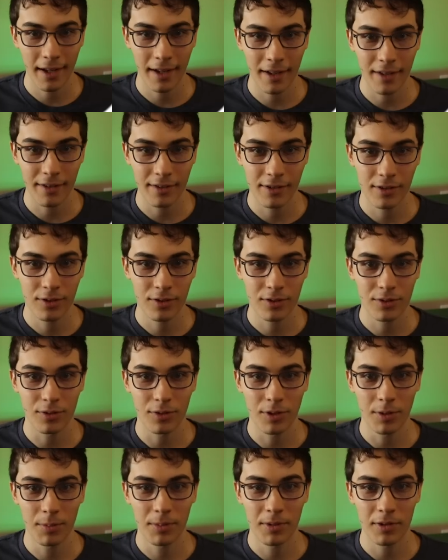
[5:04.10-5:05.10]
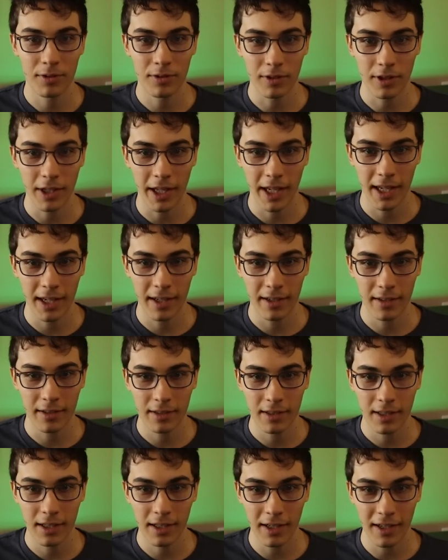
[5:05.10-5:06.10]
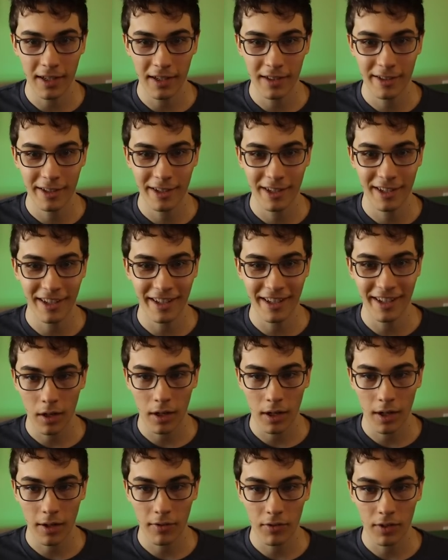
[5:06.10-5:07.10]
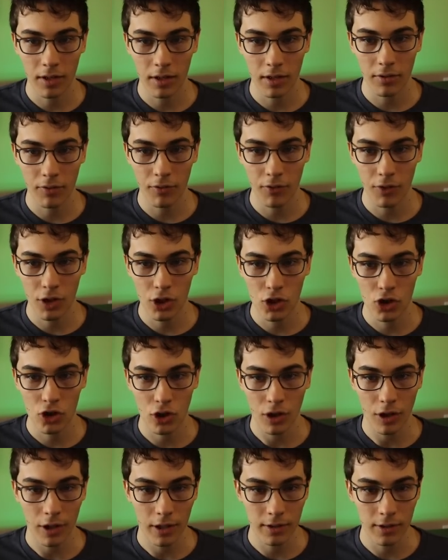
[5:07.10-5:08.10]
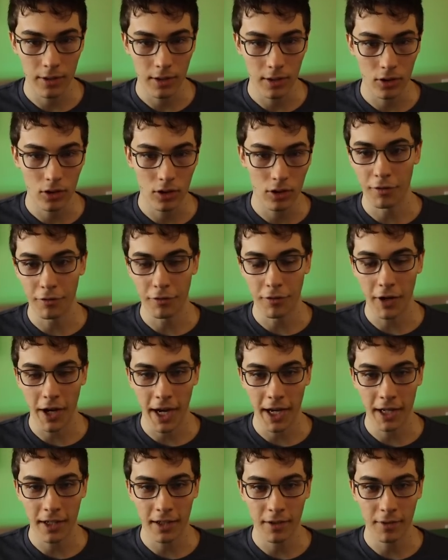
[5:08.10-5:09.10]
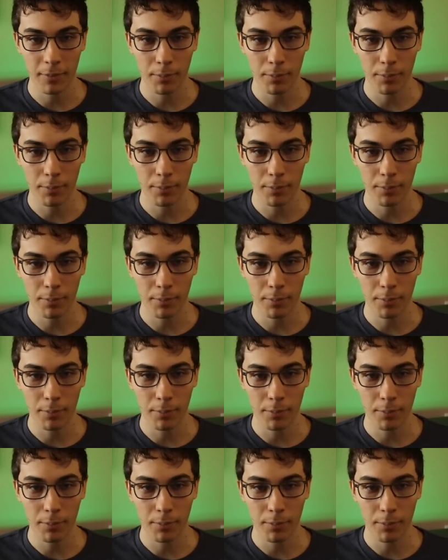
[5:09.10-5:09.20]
Add script lang ts, and I have to get the Vetur extension, define